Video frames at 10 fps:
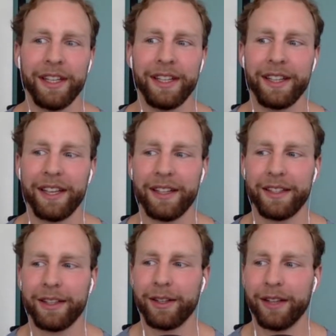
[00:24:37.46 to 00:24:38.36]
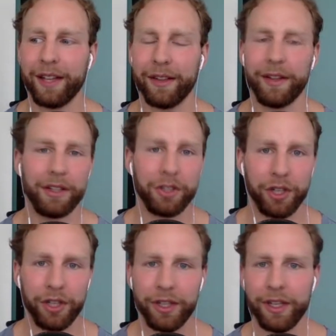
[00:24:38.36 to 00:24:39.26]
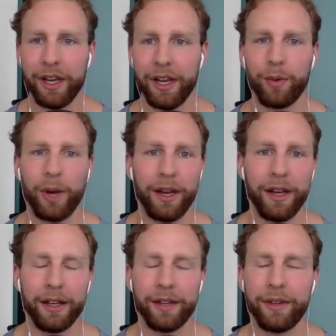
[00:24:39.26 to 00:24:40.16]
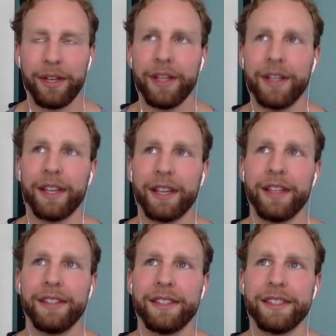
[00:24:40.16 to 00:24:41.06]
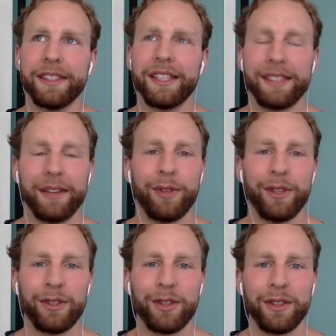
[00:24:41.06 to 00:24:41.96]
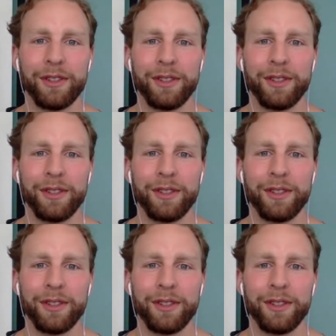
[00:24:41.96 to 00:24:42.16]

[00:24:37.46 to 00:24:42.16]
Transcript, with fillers: like like literature and writing and reading, like that's definitely a strong suit.